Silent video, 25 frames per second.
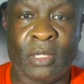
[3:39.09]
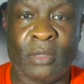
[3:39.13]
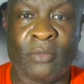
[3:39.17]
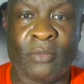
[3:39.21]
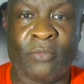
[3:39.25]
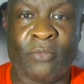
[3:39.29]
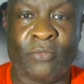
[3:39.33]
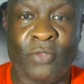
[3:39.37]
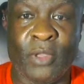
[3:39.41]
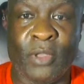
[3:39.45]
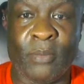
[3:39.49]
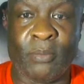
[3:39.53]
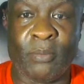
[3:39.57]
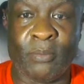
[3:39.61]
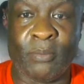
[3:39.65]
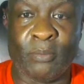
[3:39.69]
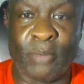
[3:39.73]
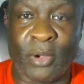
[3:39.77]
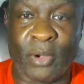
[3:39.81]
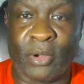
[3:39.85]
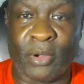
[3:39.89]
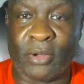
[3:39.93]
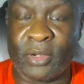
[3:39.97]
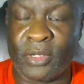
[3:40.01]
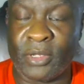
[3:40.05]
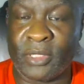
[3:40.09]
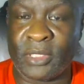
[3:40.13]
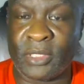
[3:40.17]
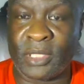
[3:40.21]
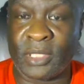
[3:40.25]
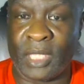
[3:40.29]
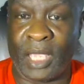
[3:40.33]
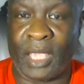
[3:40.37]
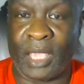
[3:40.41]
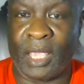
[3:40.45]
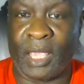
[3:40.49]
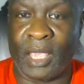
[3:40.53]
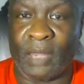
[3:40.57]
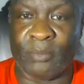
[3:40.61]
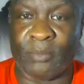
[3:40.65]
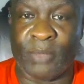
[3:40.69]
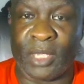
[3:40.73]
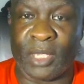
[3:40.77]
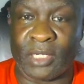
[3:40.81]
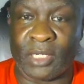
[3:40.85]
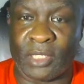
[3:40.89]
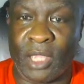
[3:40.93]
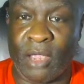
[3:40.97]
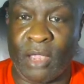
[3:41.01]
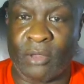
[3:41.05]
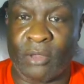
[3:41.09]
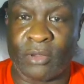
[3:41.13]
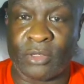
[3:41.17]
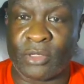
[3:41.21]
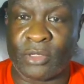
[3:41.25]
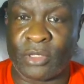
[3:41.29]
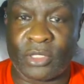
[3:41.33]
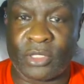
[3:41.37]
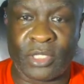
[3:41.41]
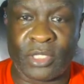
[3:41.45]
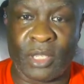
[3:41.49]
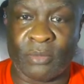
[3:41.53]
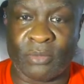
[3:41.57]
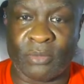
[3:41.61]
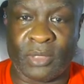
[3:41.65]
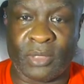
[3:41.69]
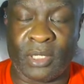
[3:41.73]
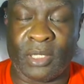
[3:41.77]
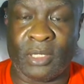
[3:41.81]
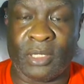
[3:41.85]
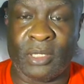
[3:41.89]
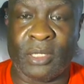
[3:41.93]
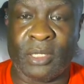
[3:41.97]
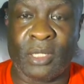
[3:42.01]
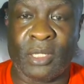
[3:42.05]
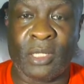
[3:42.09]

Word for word: flip burgers at McDonald's or something